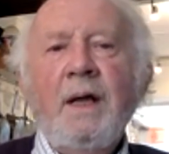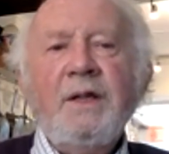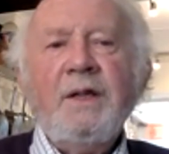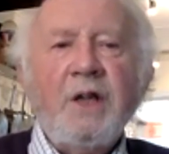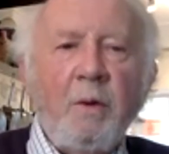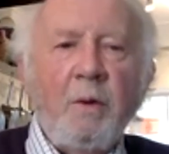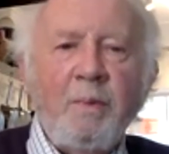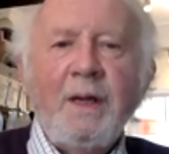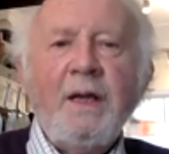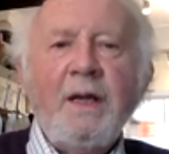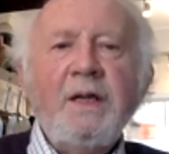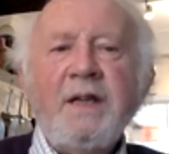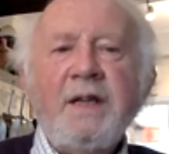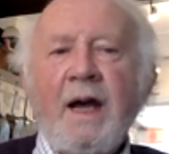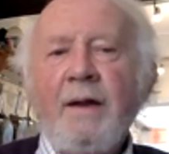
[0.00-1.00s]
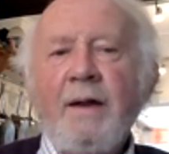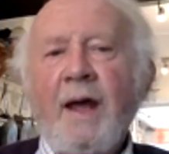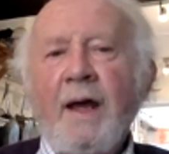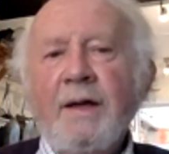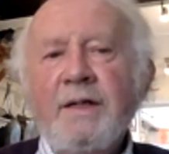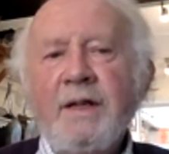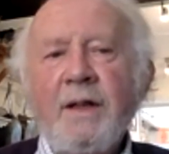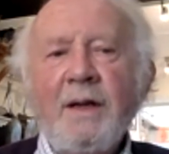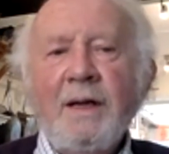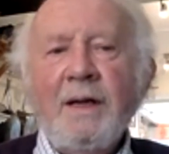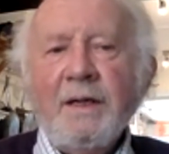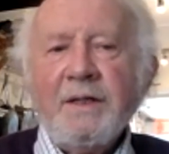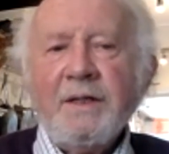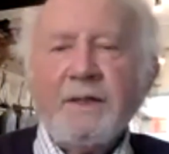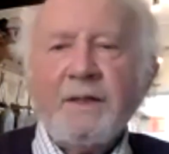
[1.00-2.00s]
So please add that to the
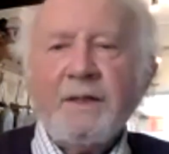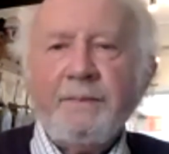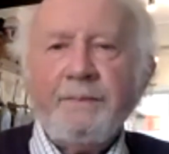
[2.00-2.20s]
list.